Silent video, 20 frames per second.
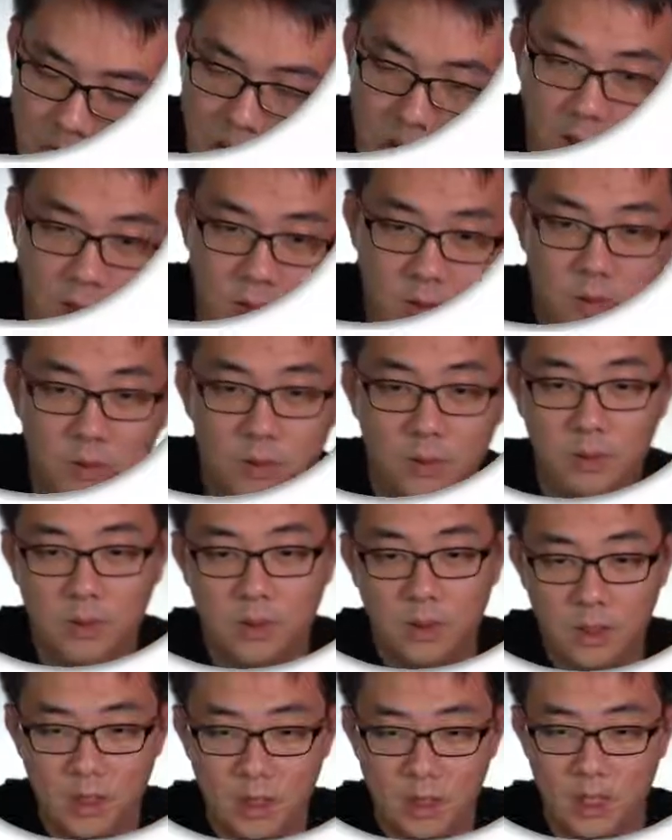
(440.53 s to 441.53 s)
Okay, so
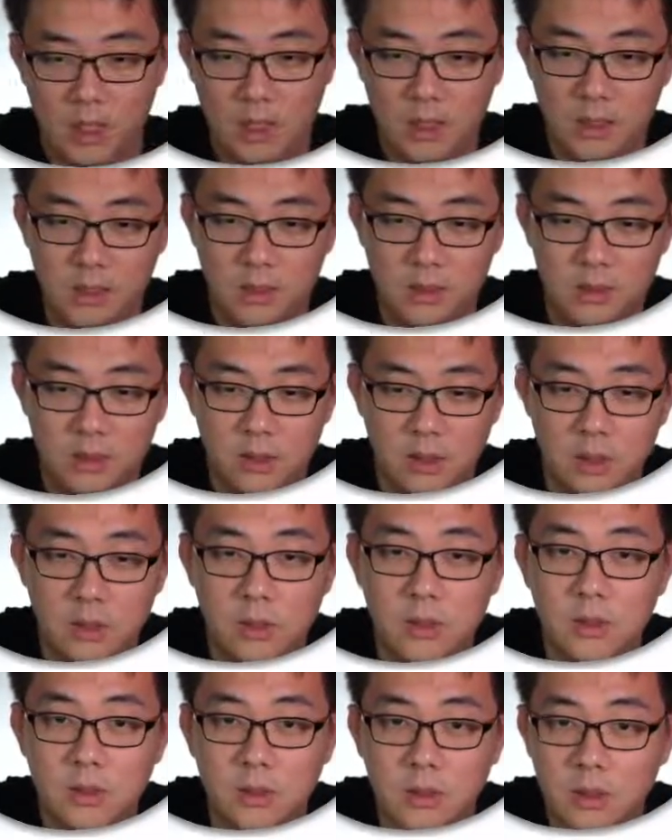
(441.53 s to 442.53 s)
A is
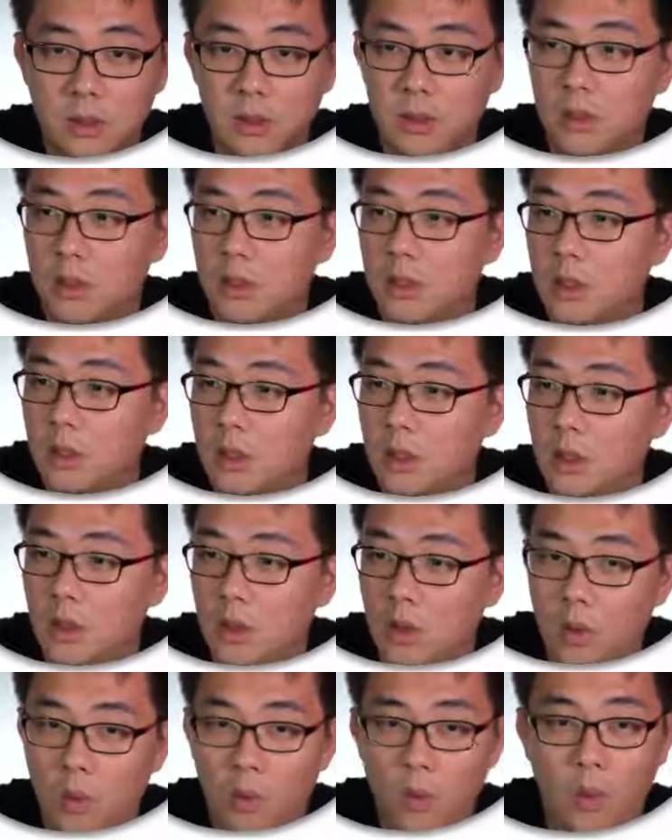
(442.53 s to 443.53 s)
just
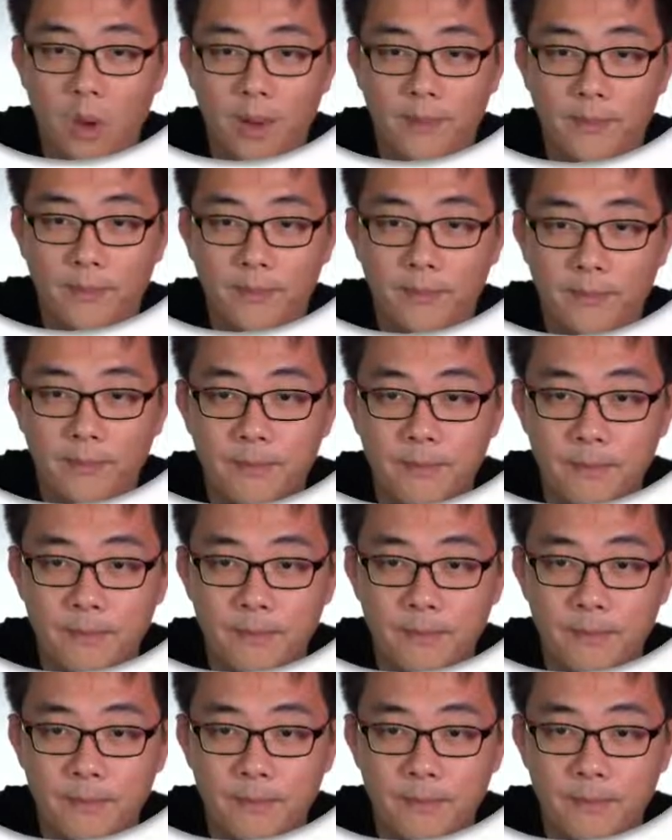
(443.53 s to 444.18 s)
1.